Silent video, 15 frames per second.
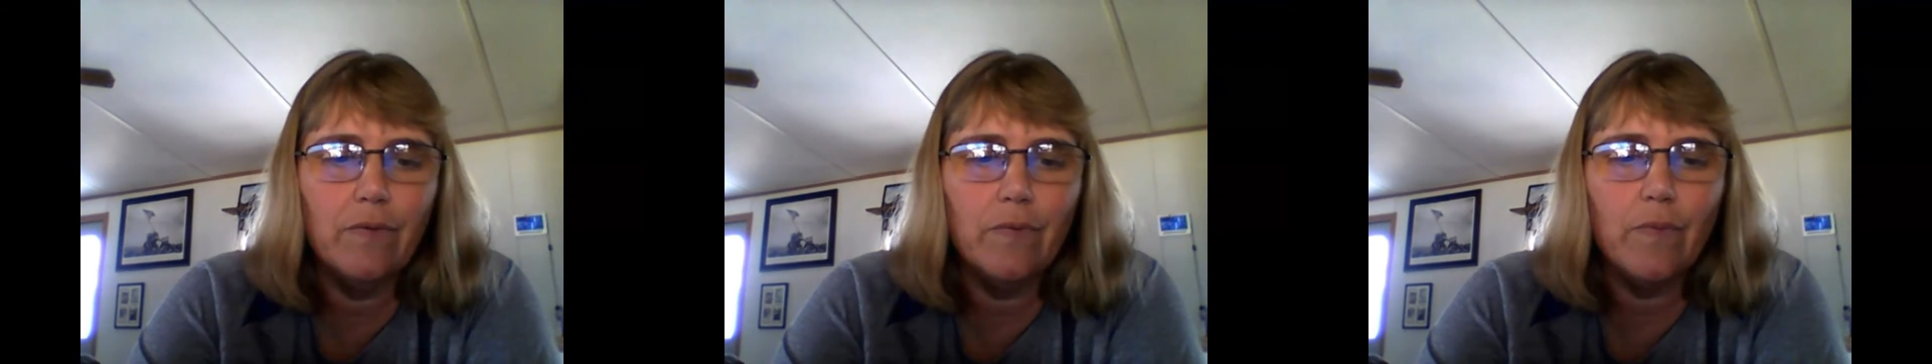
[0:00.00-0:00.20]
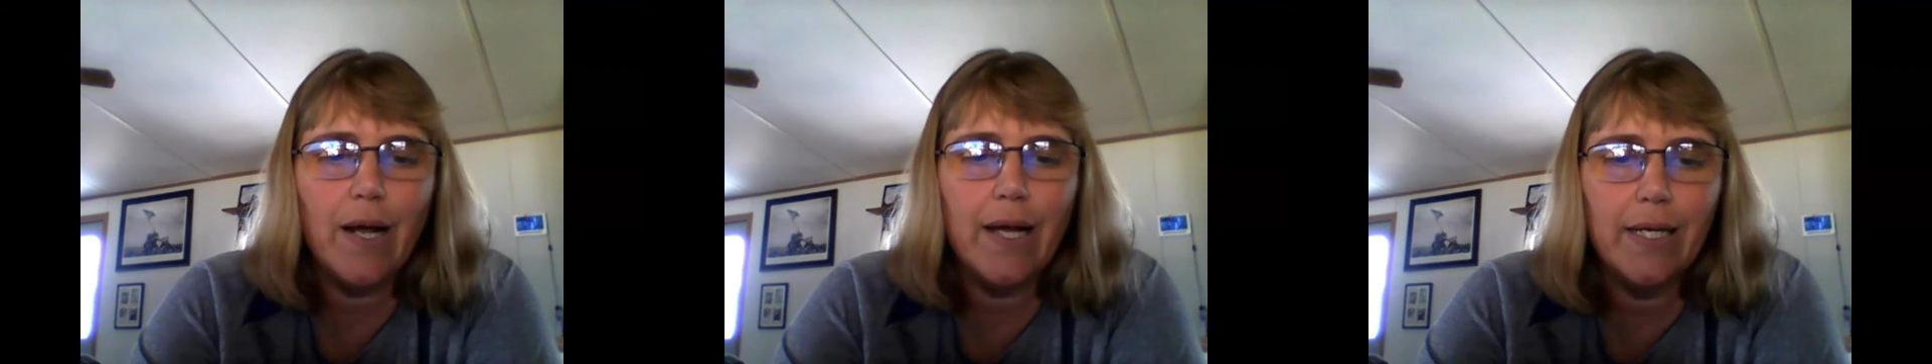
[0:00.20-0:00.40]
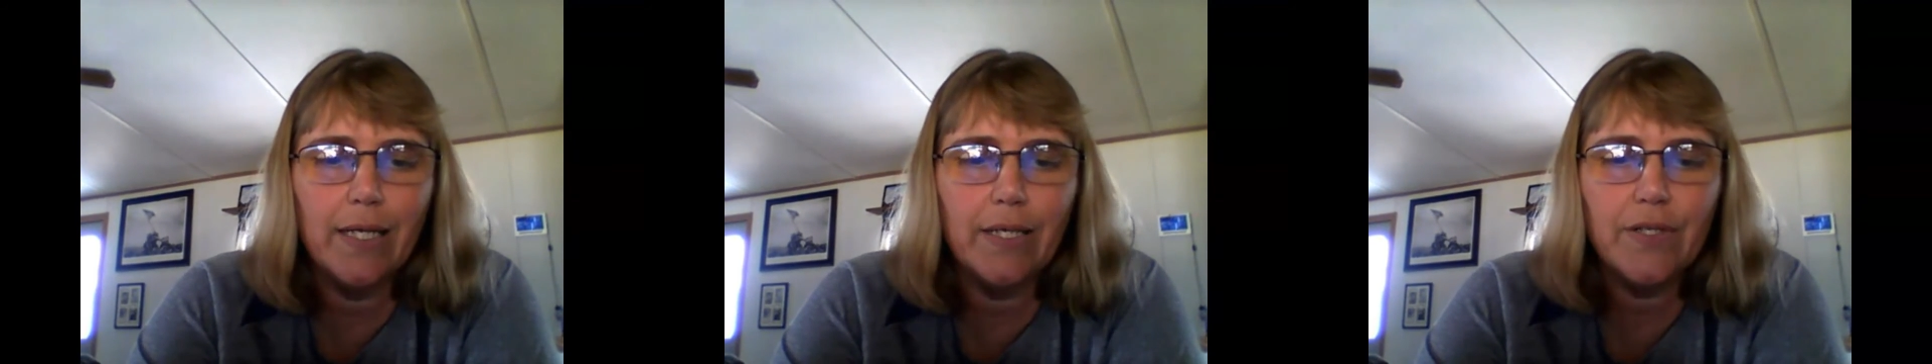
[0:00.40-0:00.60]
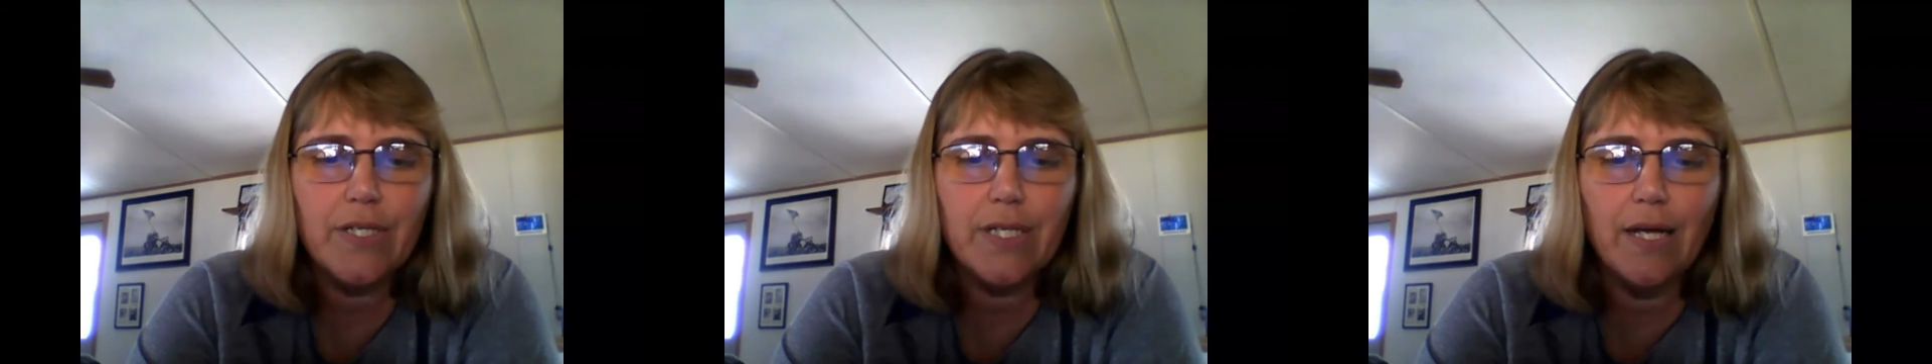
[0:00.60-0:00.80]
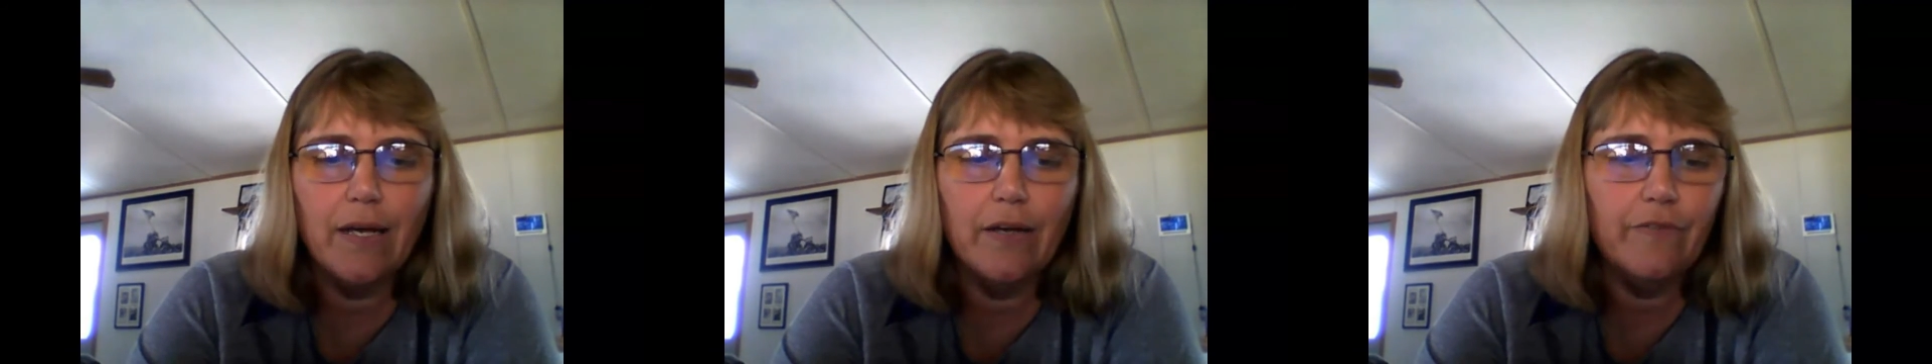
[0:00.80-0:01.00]
writing
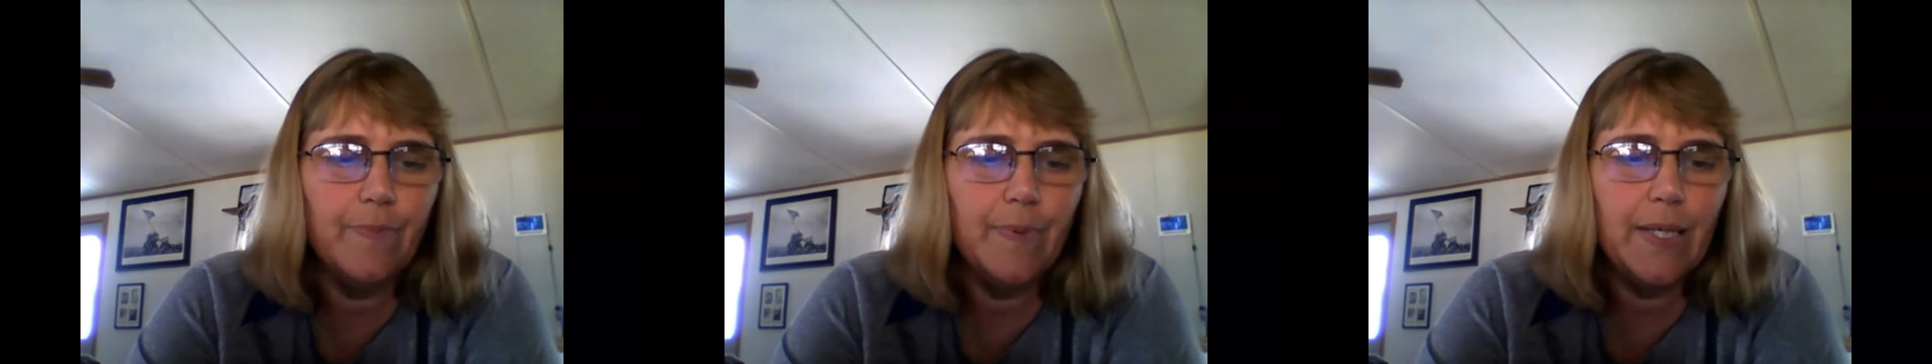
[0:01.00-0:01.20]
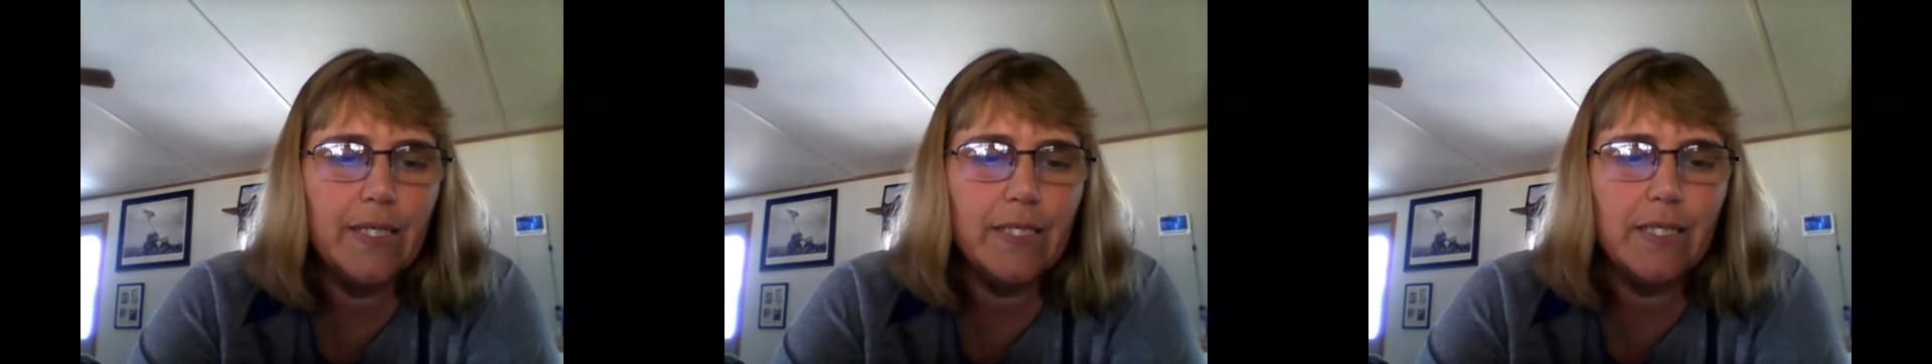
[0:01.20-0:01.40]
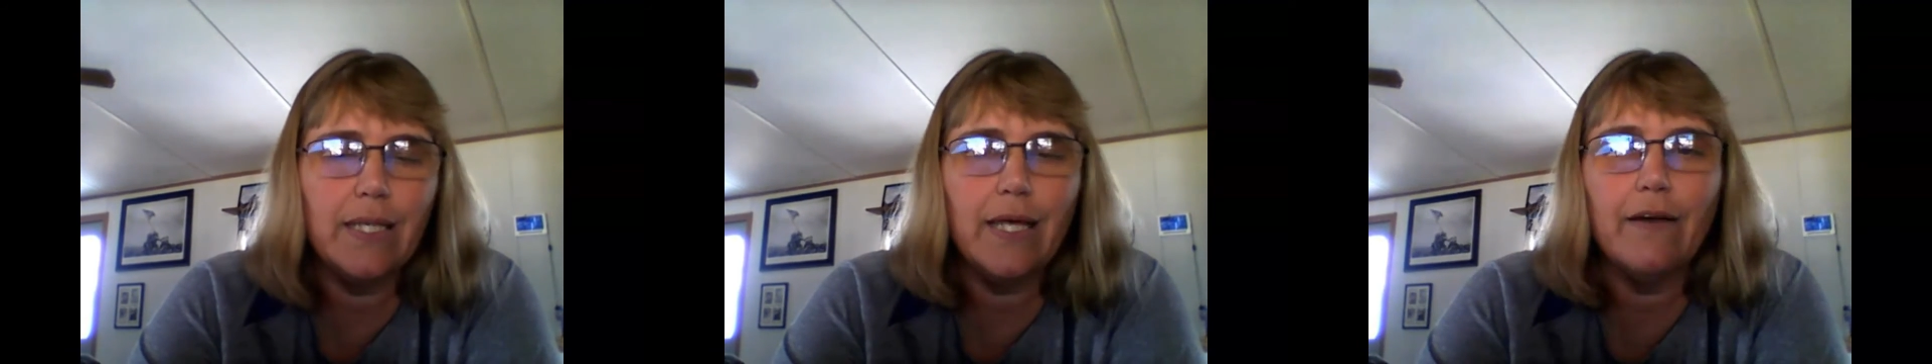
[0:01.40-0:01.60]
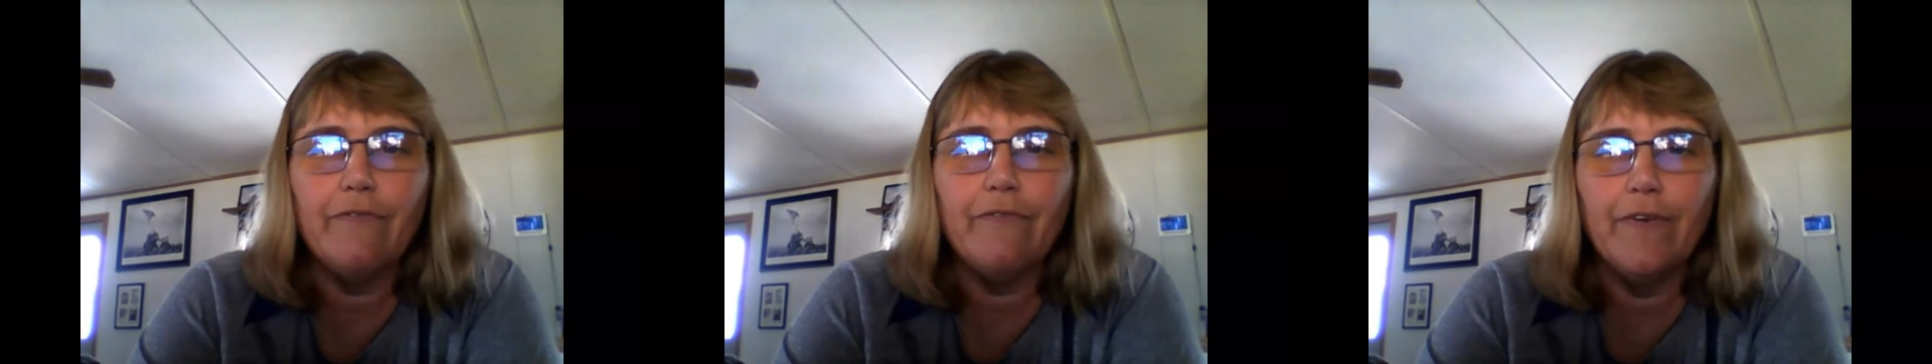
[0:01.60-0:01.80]
stuff because of that